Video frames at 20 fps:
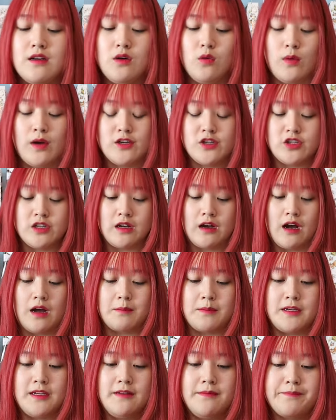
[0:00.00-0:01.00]
one she got
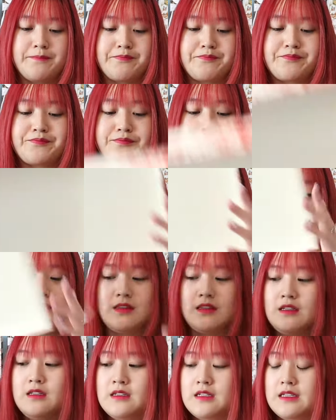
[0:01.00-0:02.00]
me
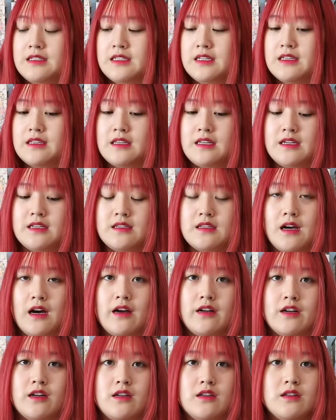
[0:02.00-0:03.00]
is in this
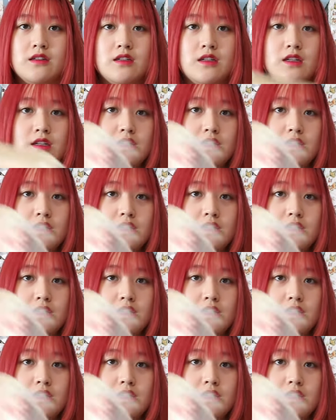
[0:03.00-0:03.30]
other